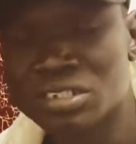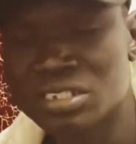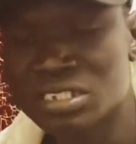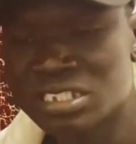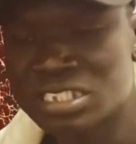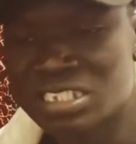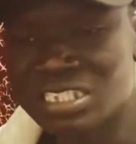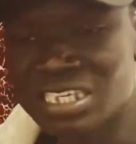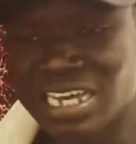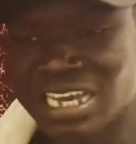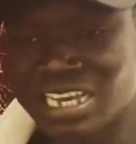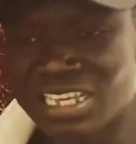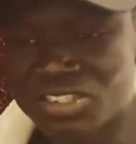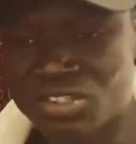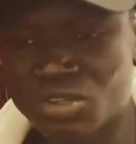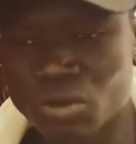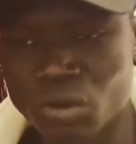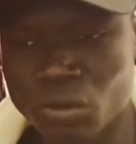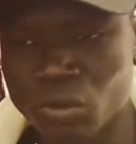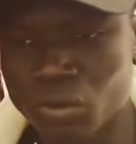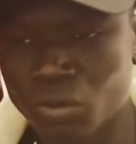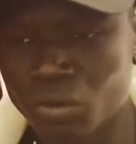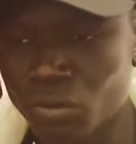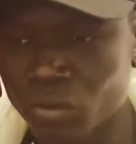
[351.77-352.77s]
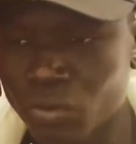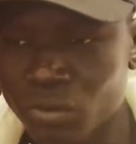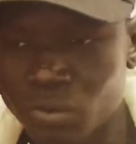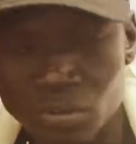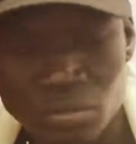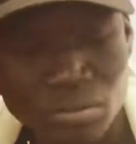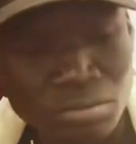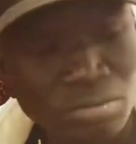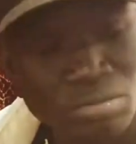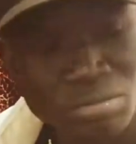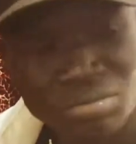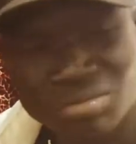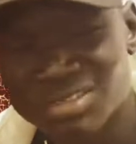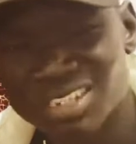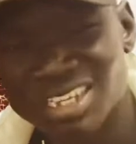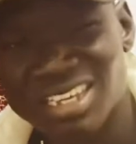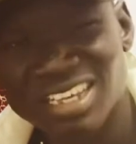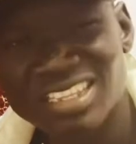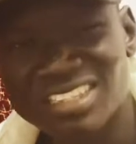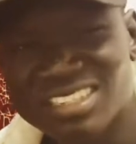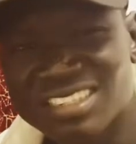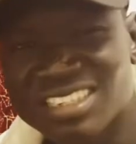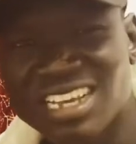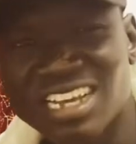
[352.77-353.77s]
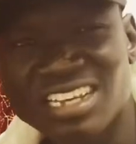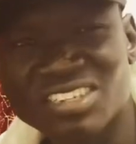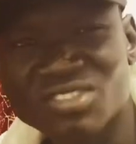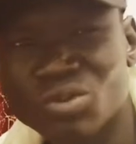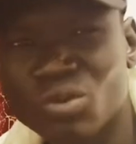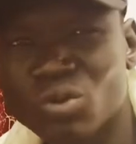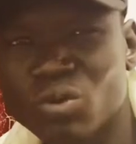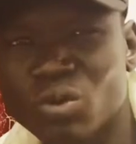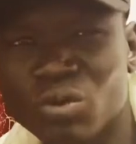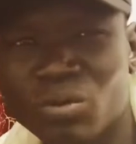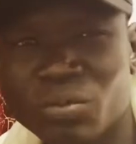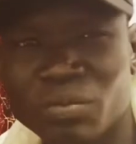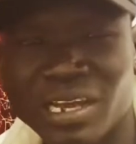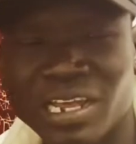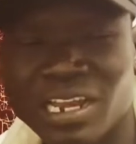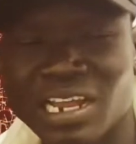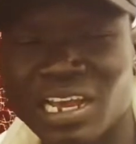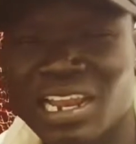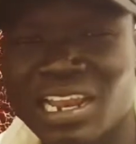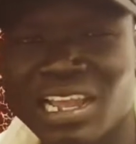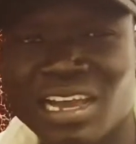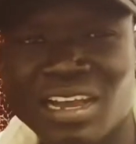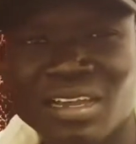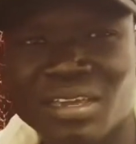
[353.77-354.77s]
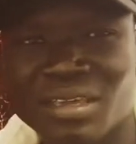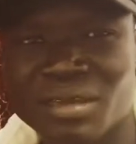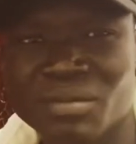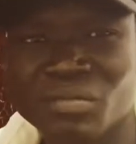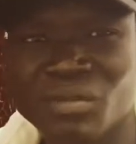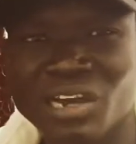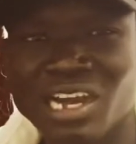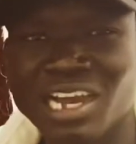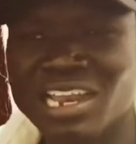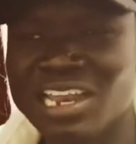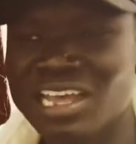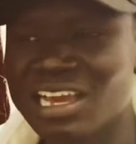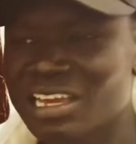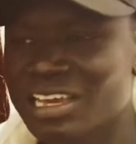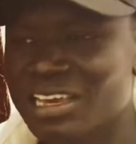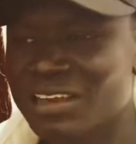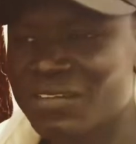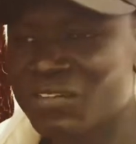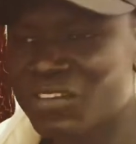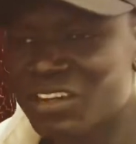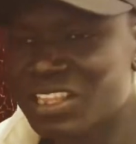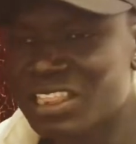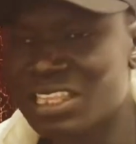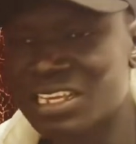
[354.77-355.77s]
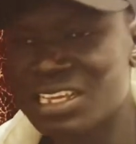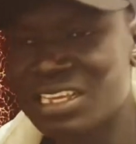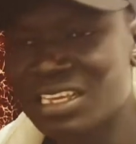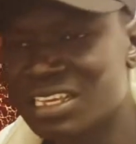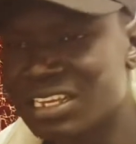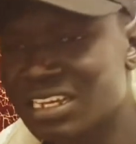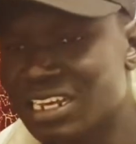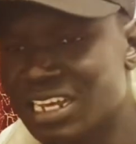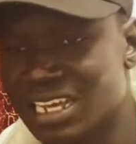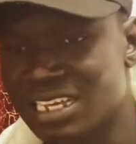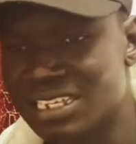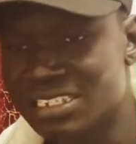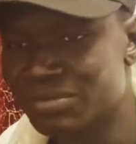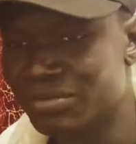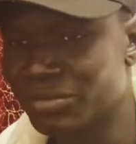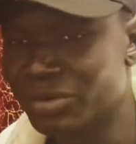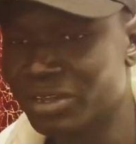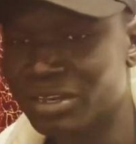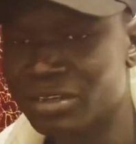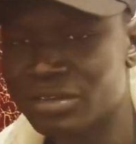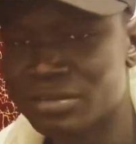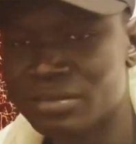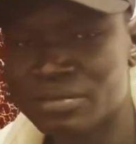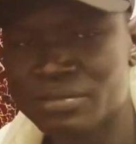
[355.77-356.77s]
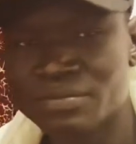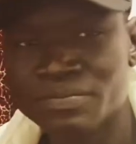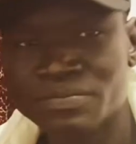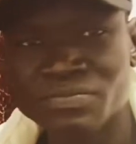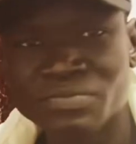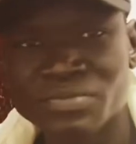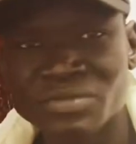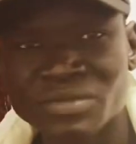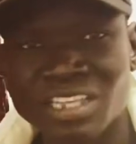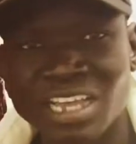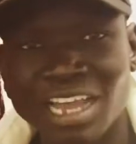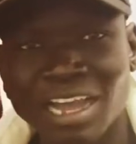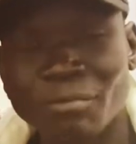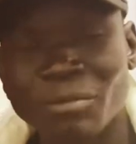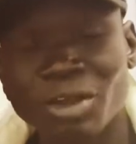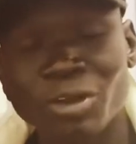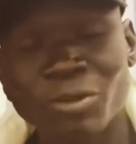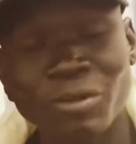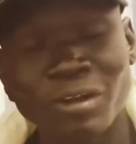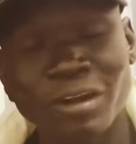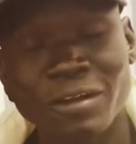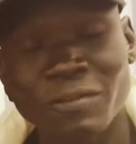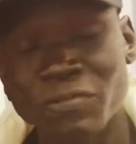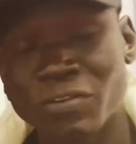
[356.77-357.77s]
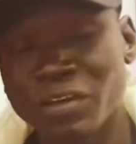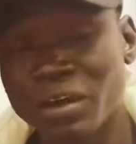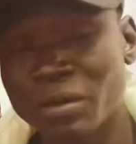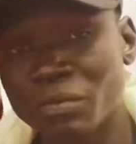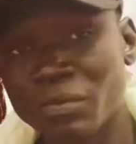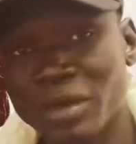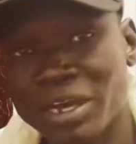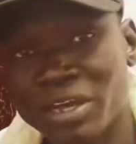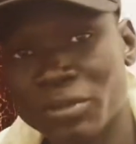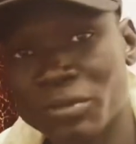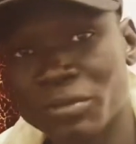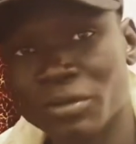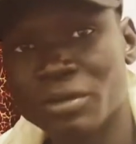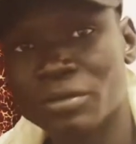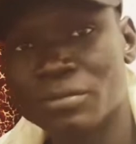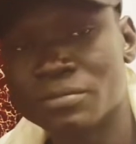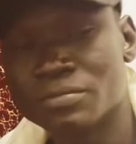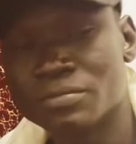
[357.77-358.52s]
This guy is so, he's just cool, man. I like him. I like everything he does, man. I'm a great fan, by the way.